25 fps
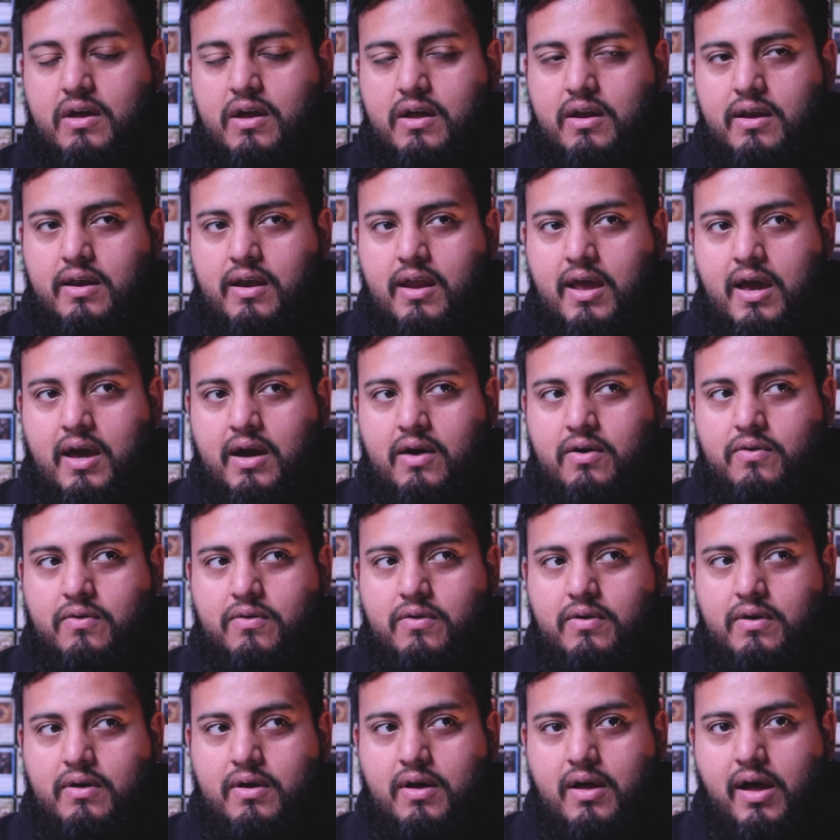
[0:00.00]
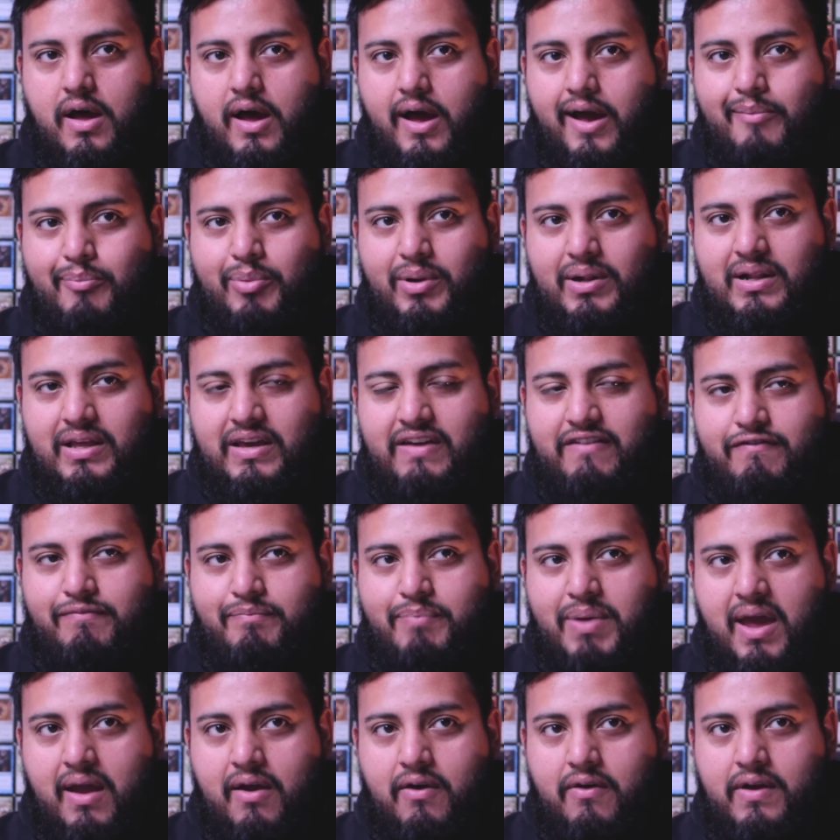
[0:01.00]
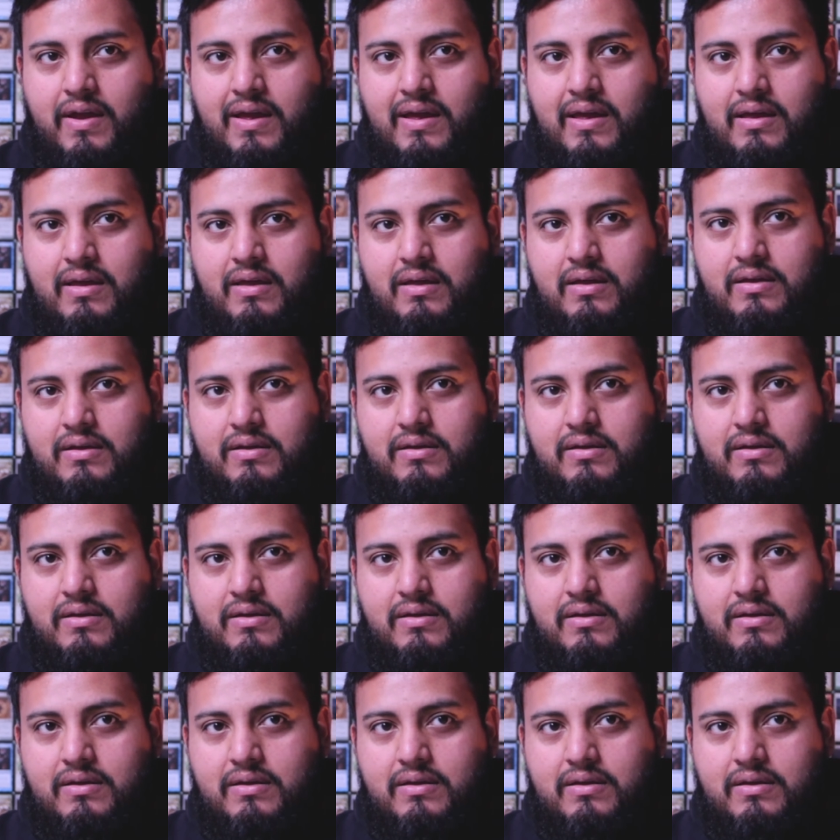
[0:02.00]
Now, I believe parry